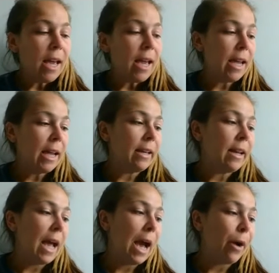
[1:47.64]

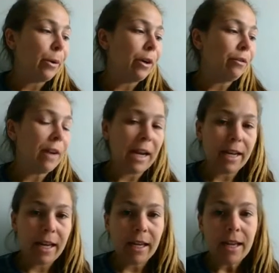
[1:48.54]
in our
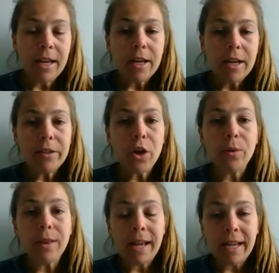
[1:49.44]
writing.
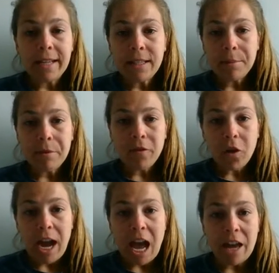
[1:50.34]
So, like I said
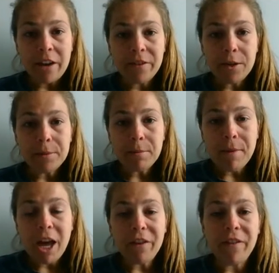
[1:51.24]
before, adverbs
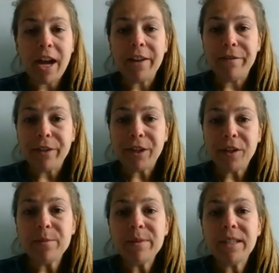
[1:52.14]
modify
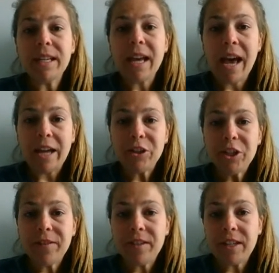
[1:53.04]
verbs,
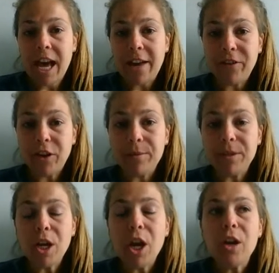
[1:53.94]
adjectives, and
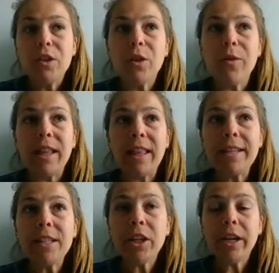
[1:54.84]
adverbs. So I
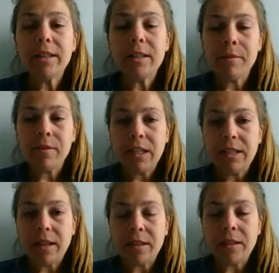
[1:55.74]
like to look at some of
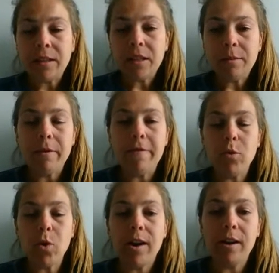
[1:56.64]
these sentences
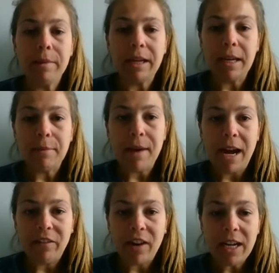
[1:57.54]
before I begin
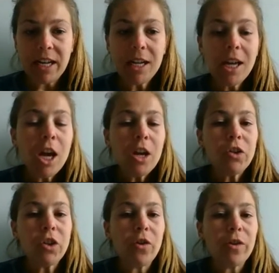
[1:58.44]
my writing
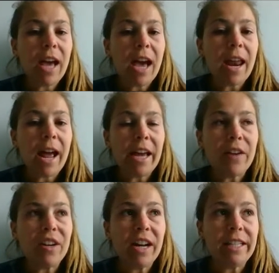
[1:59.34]
so that I
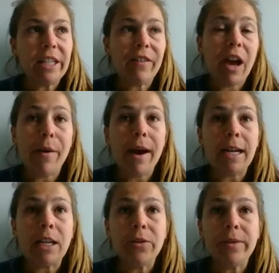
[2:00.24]
have an idea of how I
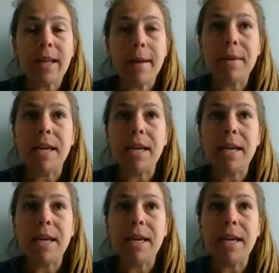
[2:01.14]
can use them